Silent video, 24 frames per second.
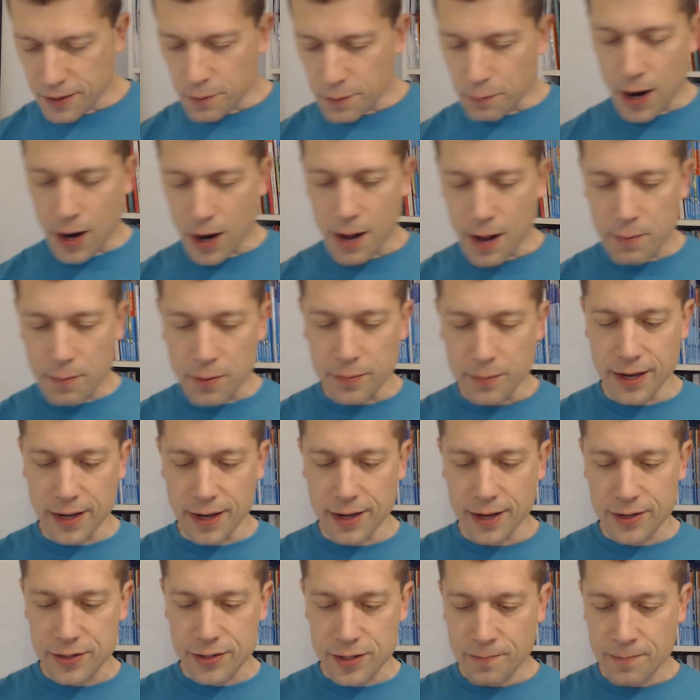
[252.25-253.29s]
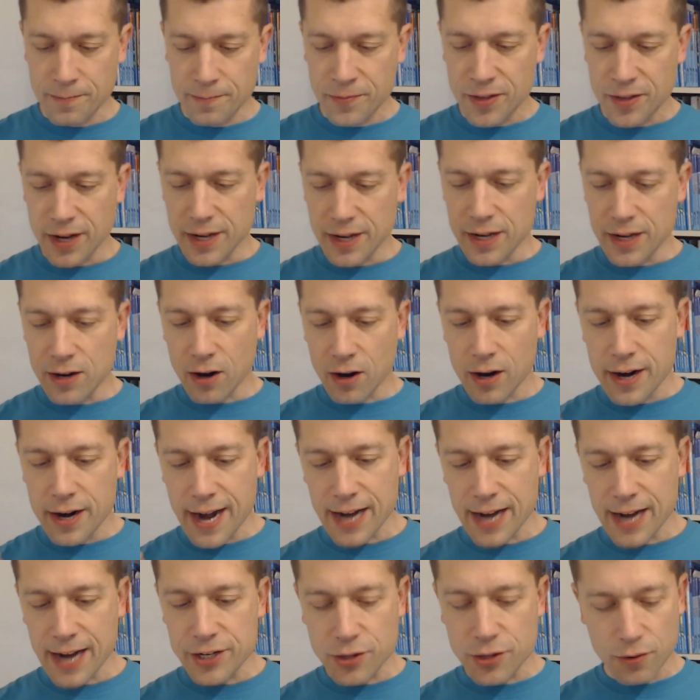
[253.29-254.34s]
problem is that in our
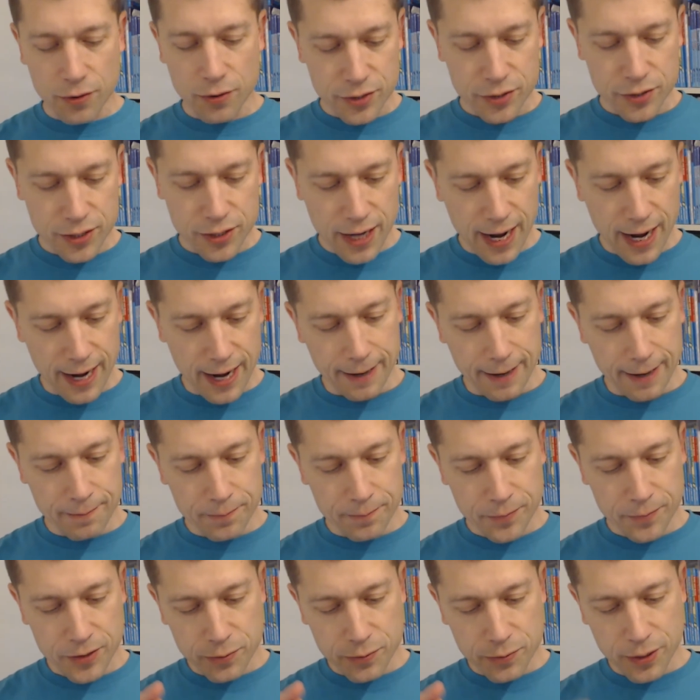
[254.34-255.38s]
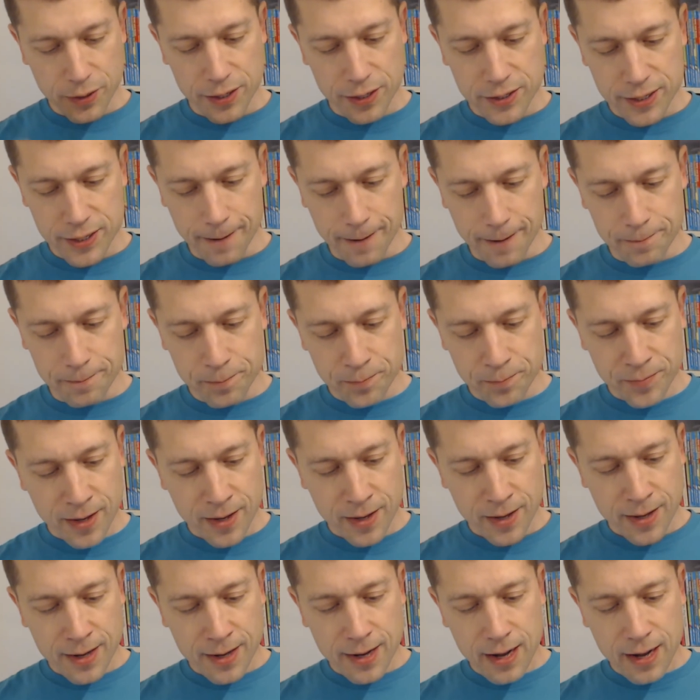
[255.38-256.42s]
natural state, this is what he said,
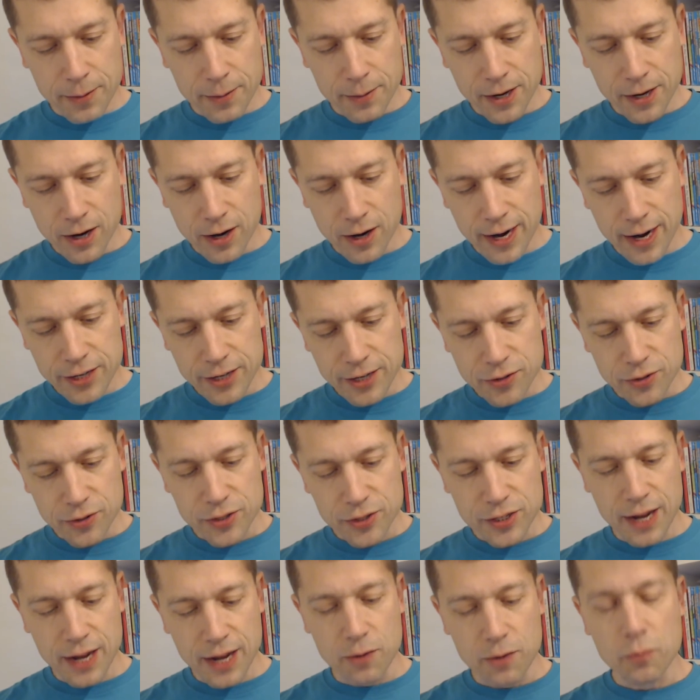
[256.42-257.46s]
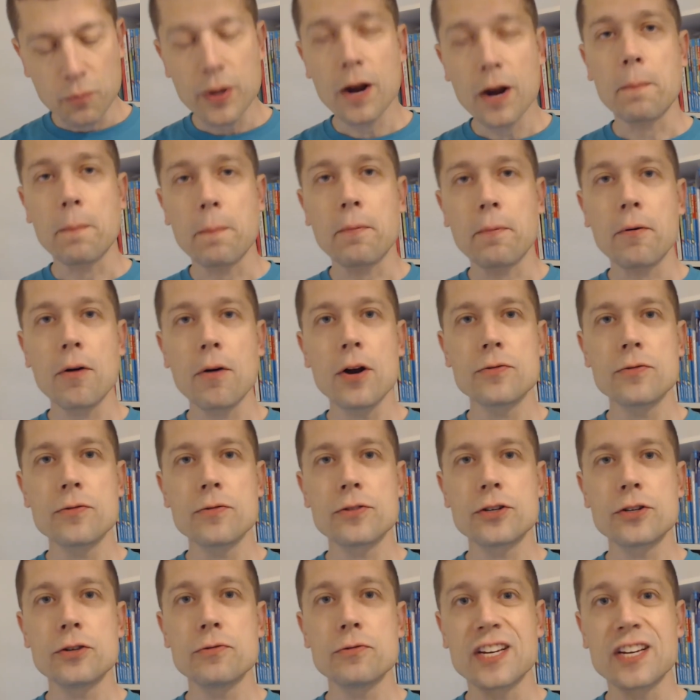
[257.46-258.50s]
um, in our natural state, we are
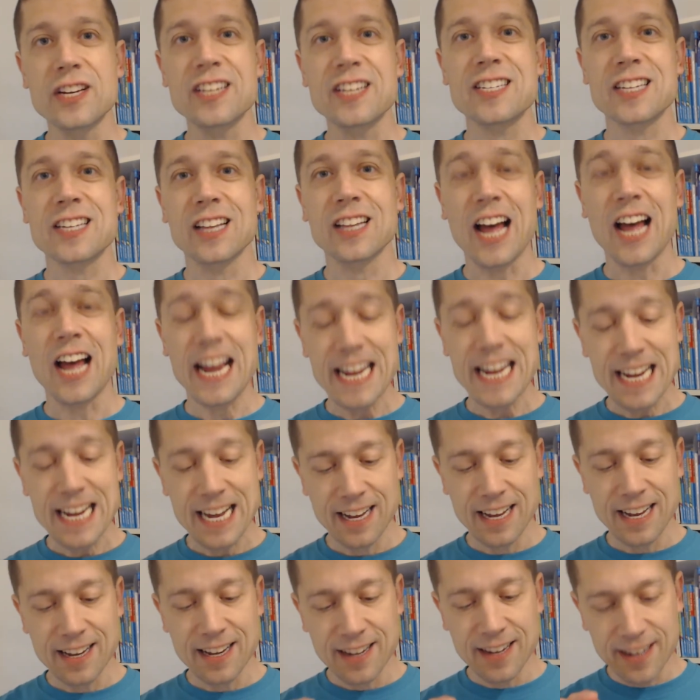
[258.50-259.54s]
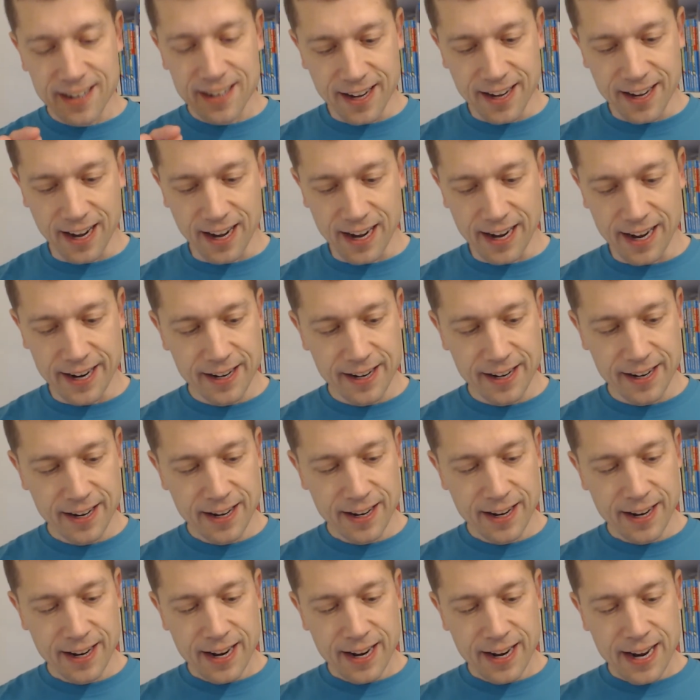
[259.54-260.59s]
prone to dislike God
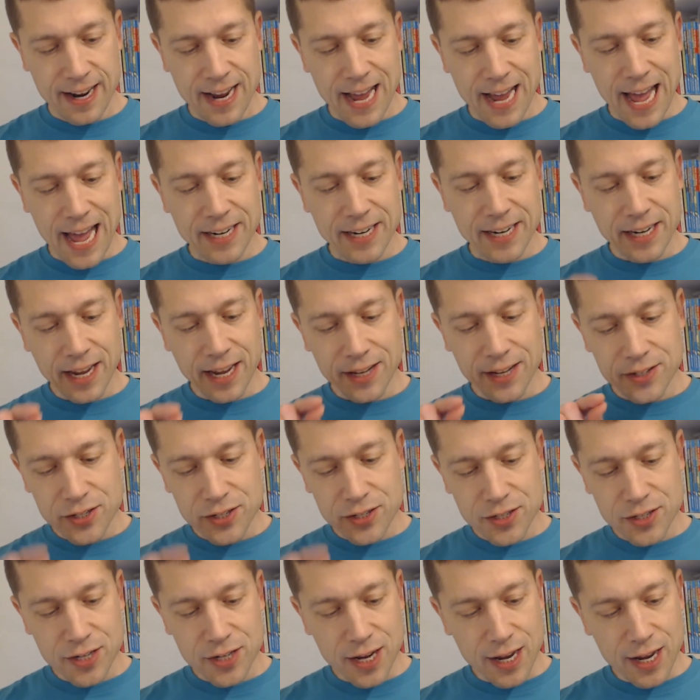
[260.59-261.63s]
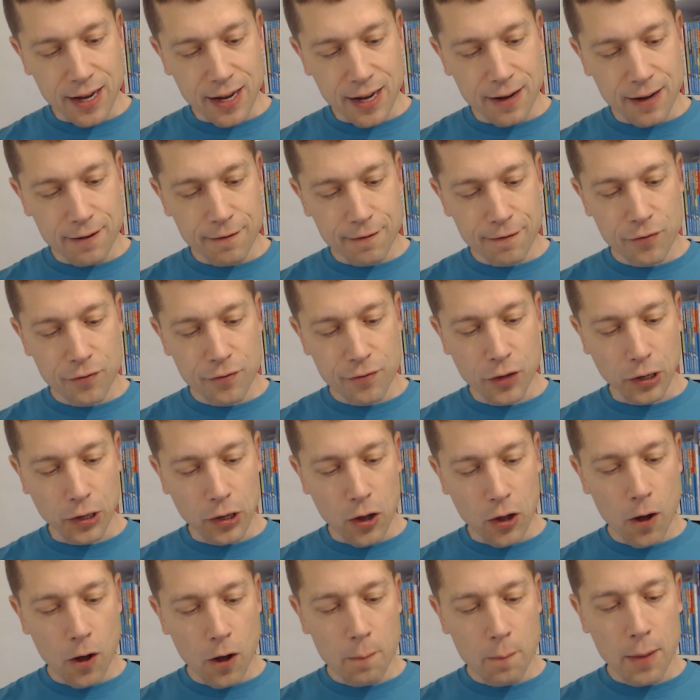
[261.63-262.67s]
and conceive the
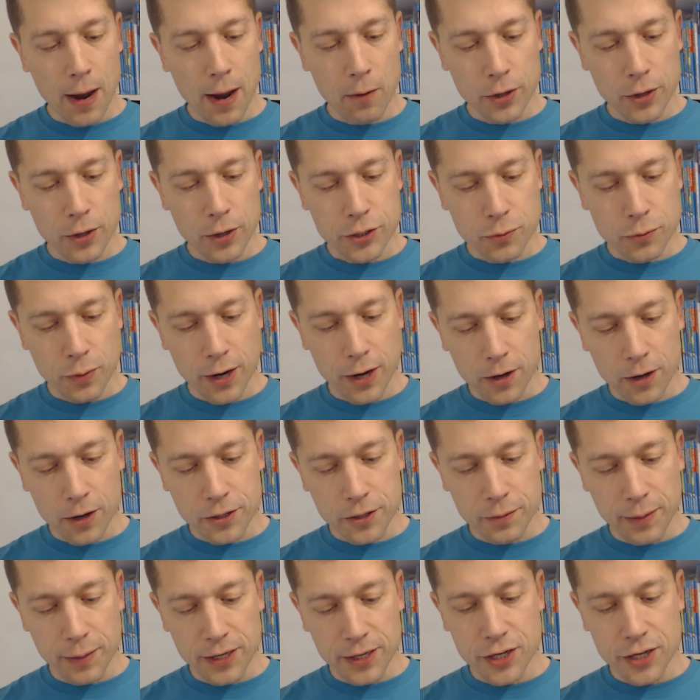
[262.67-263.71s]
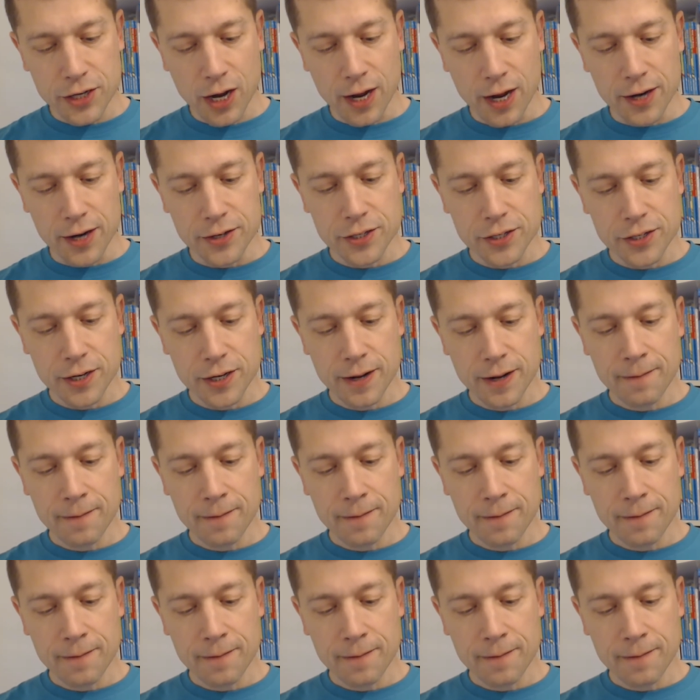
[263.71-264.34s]
law by which we are to be judged